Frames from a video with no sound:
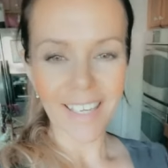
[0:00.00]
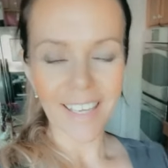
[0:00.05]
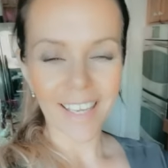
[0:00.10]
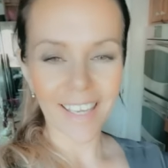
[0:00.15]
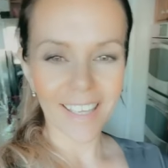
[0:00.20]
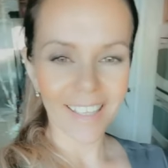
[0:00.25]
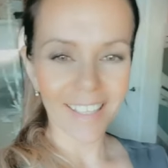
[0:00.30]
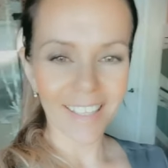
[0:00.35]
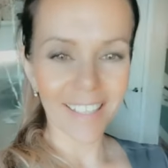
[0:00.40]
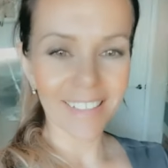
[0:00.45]

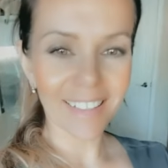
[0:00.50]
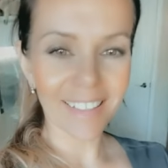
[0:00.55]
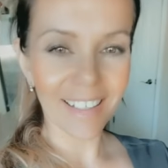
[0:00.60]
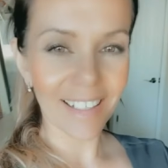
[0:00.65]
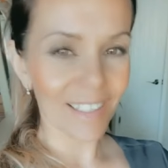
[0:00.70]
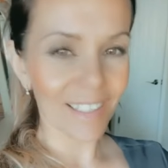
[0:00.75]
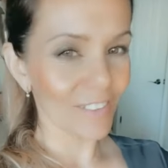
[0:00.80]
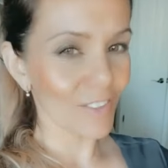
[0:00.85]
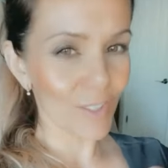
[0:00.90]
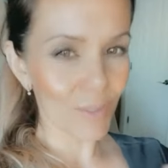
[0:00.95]
And
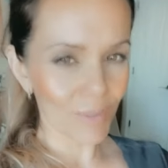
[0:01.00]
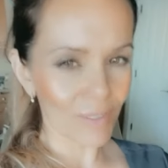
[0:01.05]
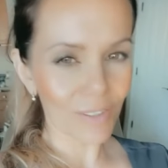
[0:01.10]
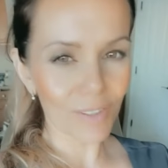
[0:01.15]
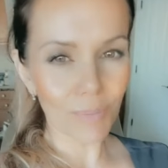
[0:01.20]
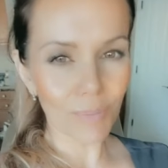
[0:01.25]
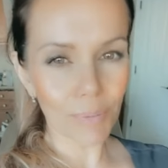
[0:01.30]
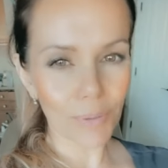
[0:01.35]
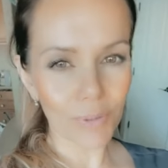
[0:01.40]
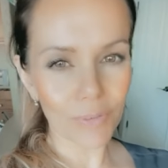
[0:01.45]
I just
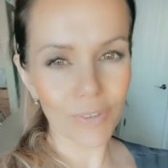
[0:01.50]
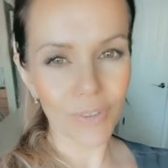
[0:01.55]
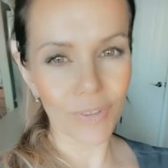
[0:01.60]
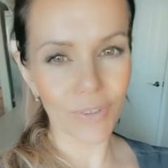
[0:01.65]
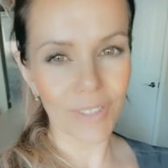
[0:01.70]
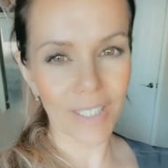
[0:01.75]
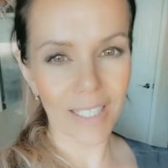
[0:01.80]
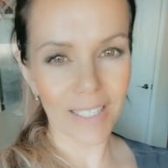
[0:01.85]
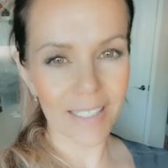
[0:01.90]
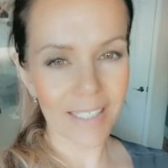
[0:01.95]
wanted to prove to
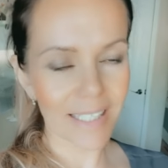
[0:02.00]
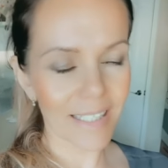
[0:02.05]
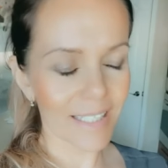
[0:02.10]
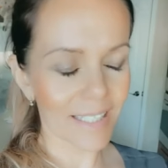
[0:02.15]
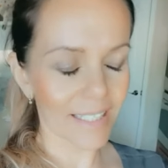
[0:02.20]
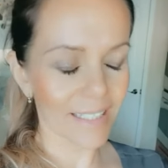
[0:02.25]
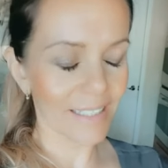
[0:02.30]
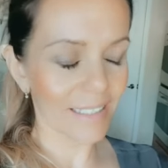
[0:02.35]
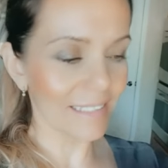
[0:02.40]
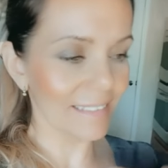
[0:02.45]
you guys
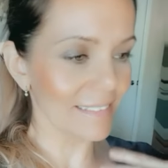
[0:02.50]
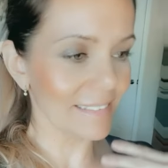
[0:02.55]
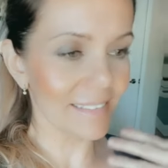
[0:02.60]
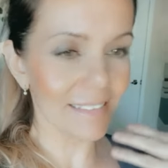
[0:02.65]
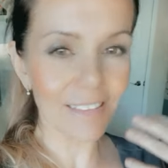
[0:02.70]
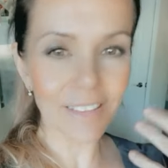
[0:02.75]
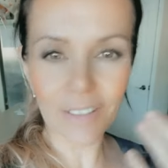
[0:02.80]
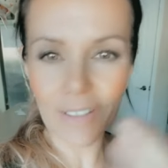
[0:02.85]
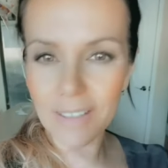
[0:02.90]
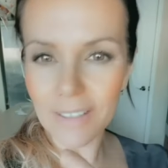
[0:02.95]
that it's
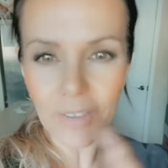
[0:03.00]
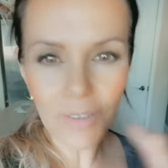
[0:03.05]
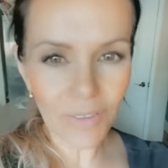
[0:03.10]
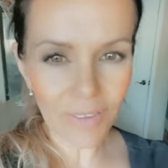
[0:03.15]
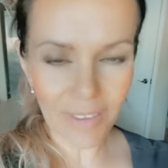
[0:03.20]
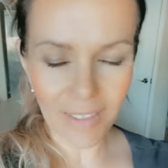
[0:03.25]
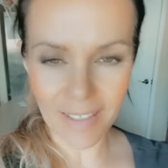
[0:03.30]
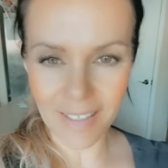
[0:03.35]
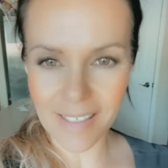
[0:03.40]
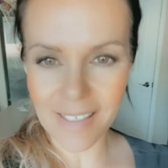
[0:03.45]
the little
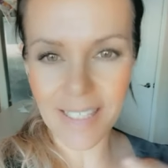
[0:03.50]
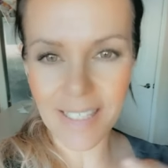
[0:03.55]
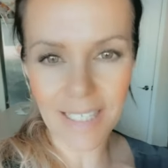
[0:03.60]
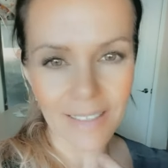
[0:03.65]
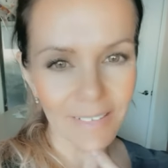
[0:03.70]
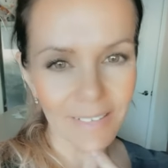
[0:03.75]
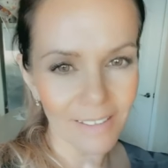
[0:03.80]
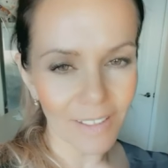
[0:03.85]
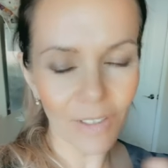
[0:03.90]
things that,